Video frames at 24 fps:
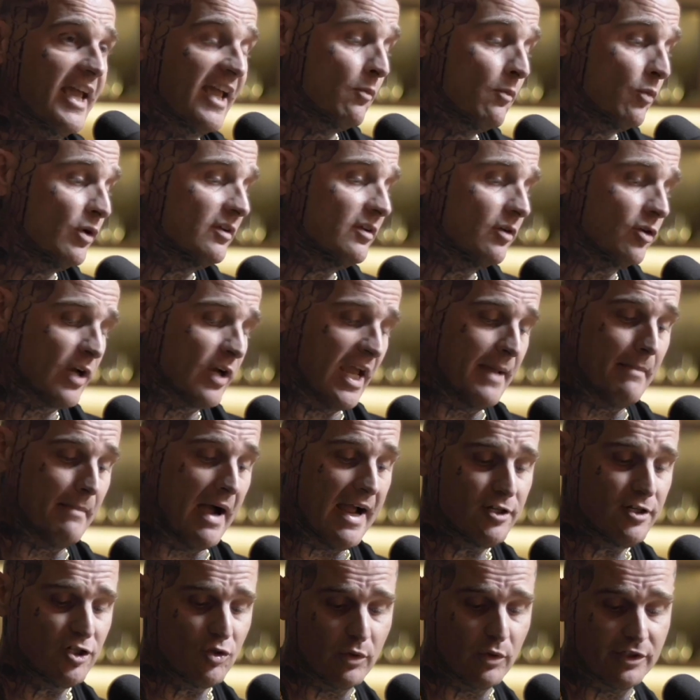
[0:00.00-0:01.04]
And when, okay,
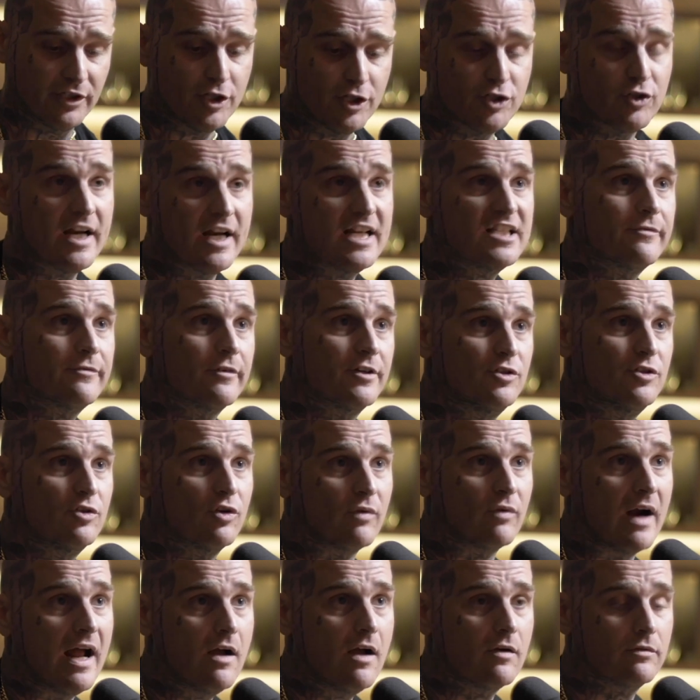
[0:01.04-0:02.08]
mind you, when they're transferring
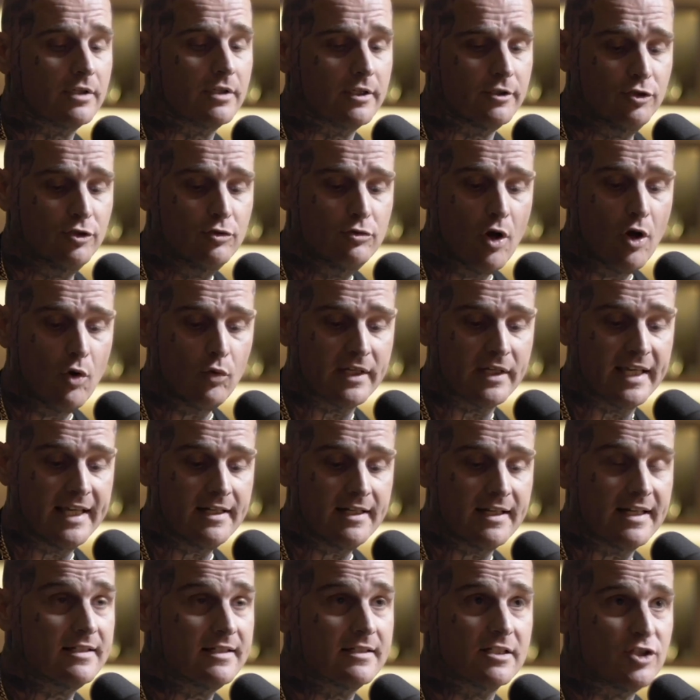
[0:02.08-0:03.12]
you around, you don't
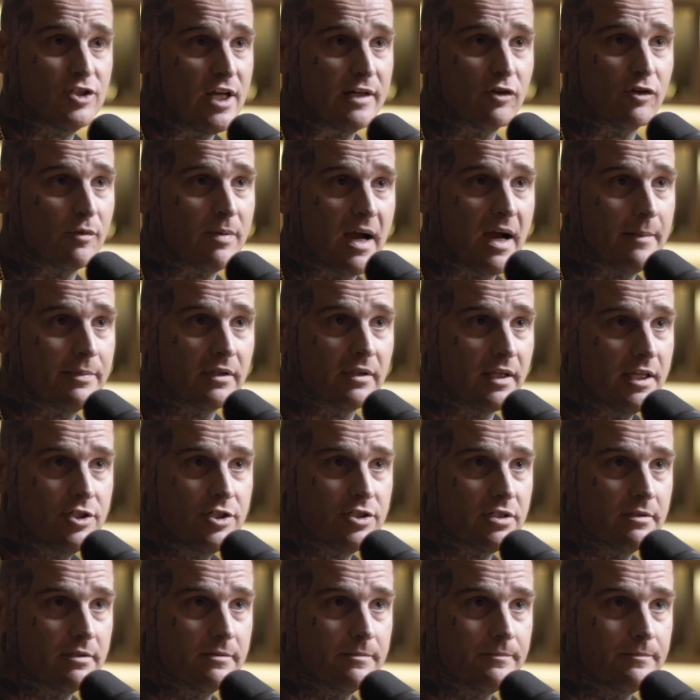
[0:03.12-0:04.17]
get into general
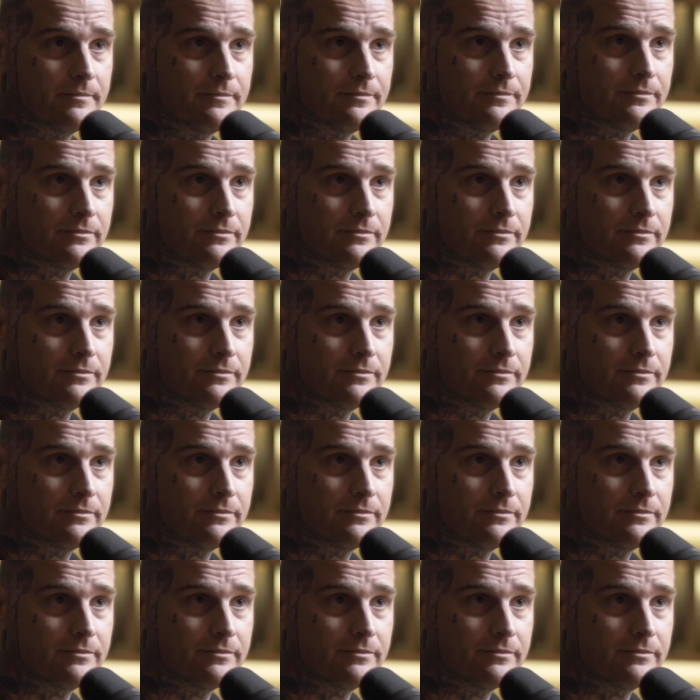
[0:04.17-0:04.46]
population.